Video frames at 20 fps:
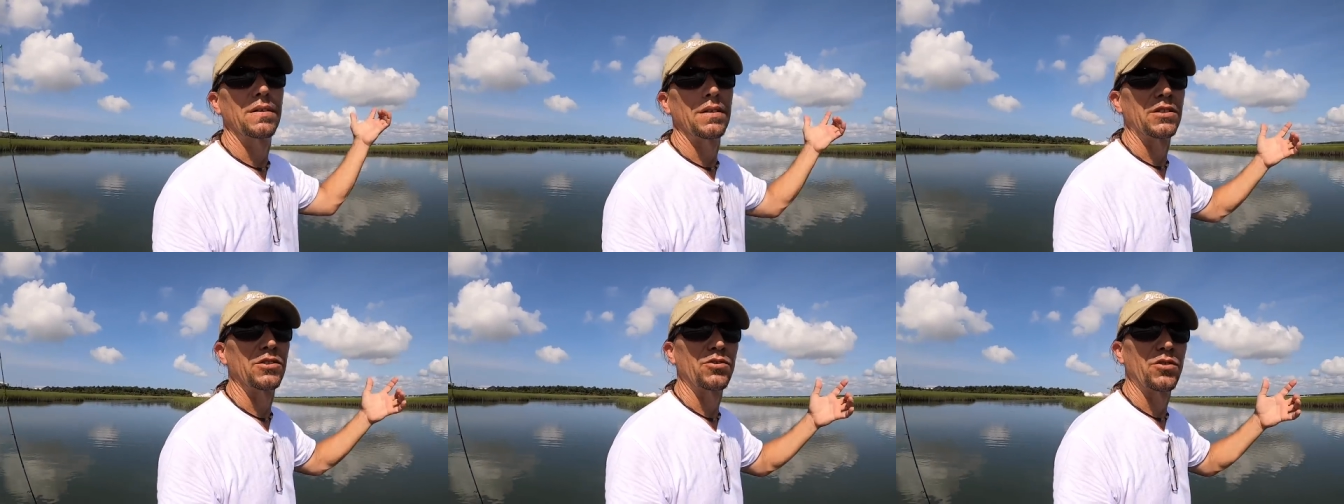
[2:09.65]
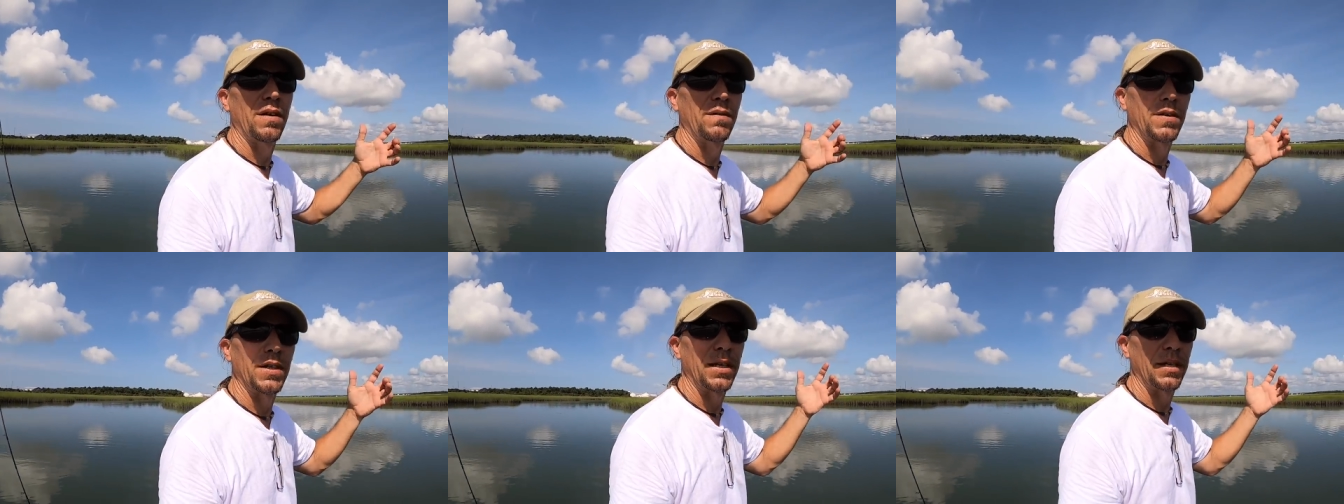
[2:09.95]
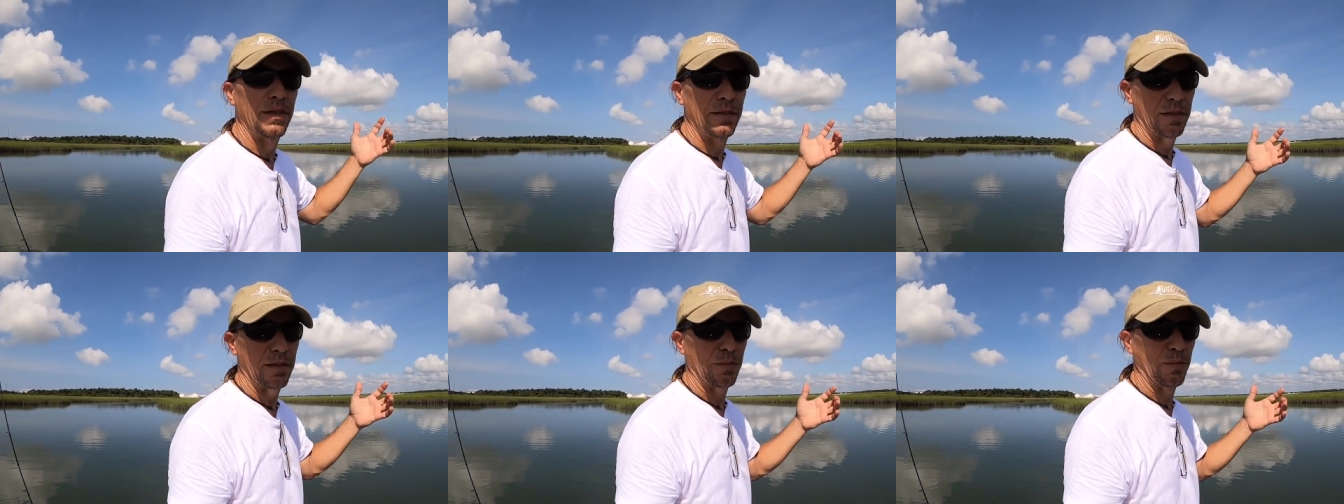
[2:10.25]

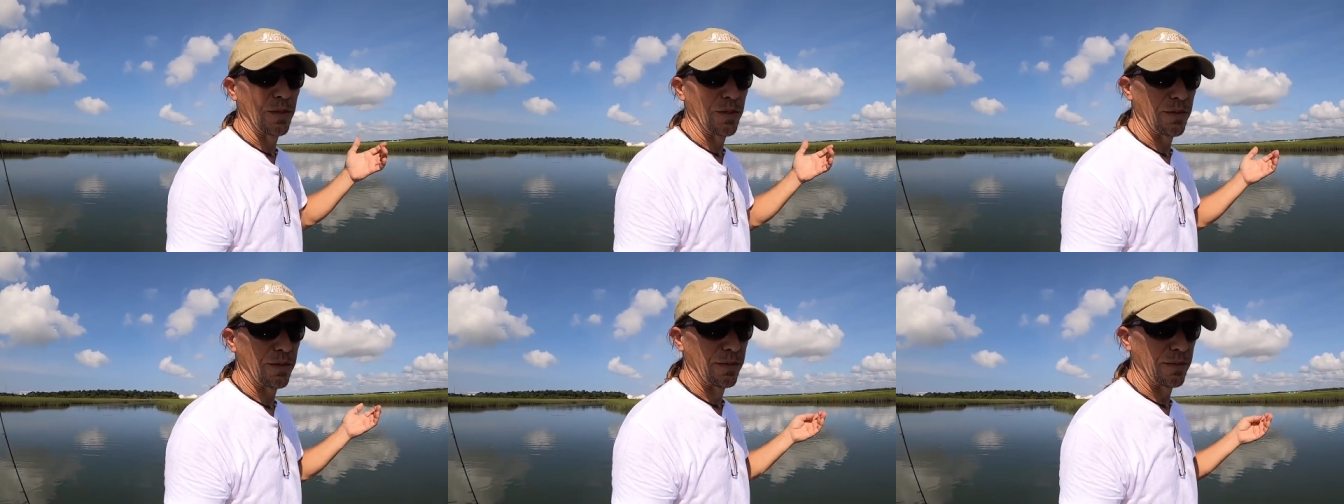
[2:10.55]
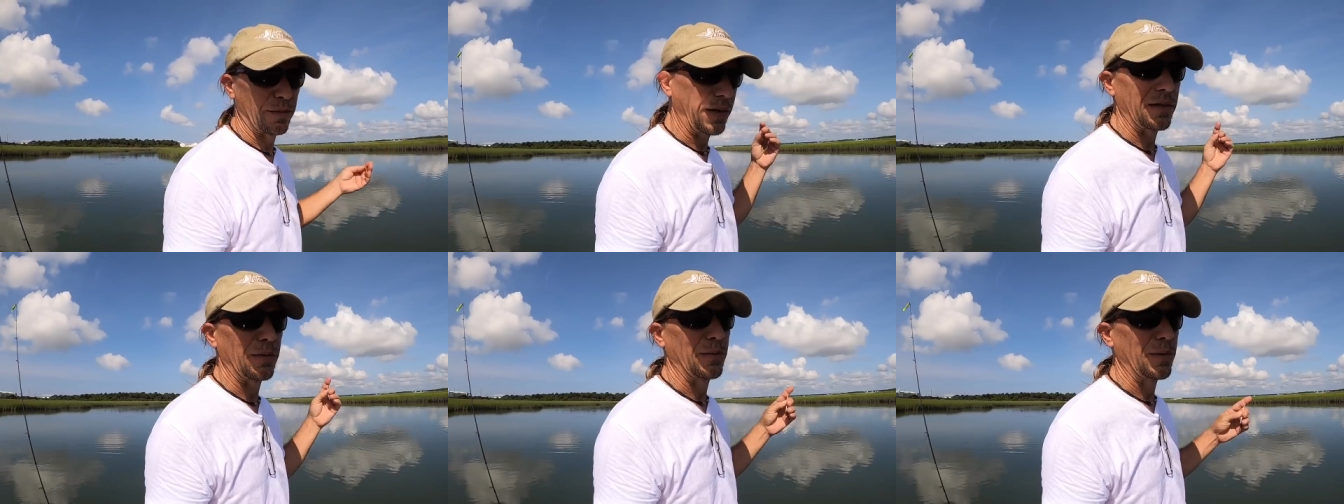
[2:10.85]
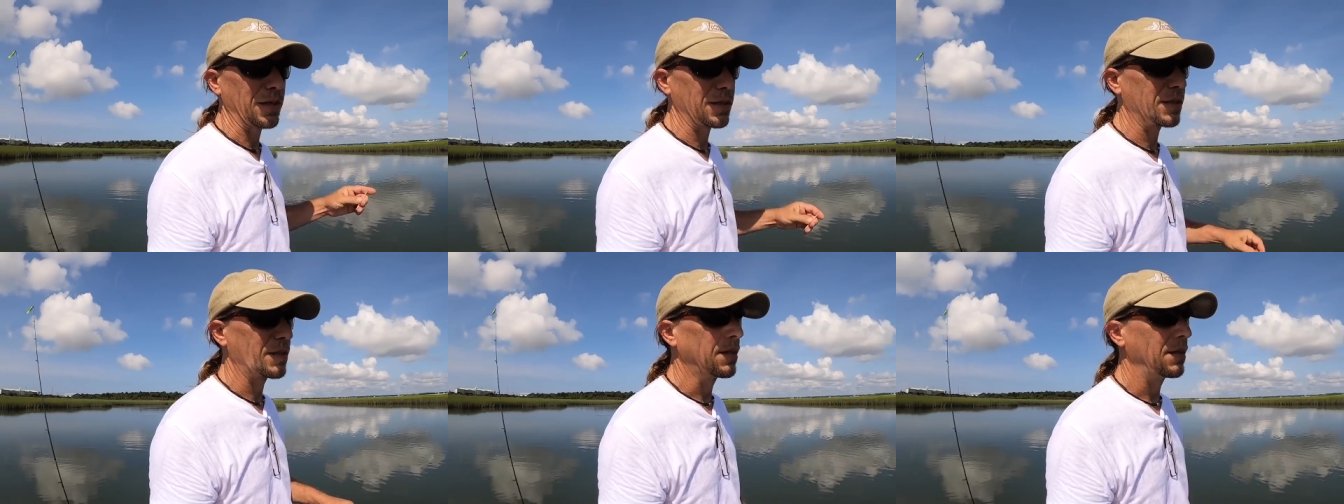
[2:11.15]
extravaganza with
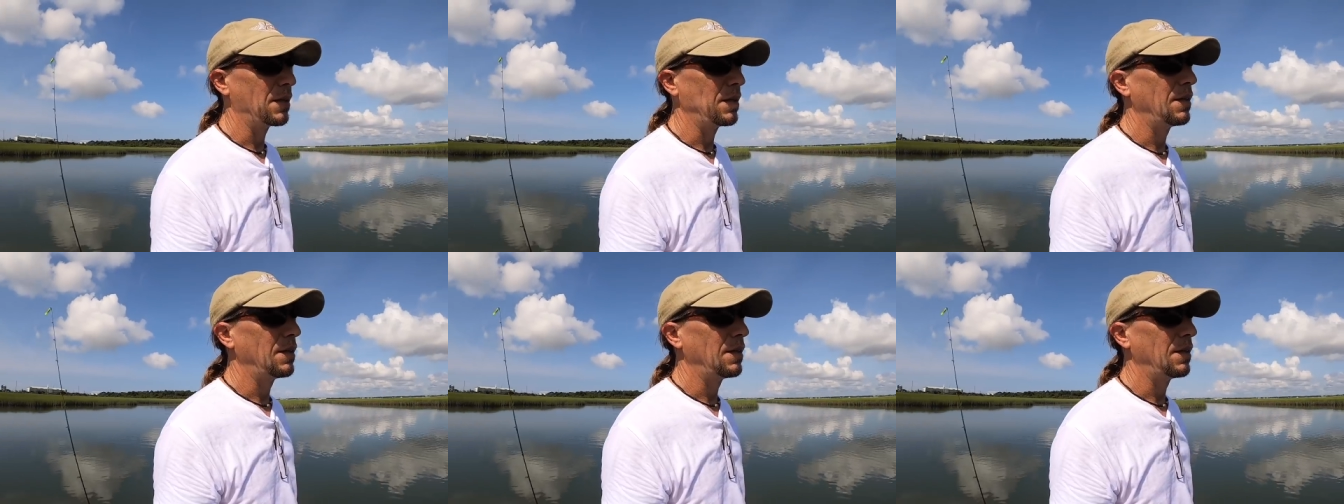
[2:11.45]
fireworks.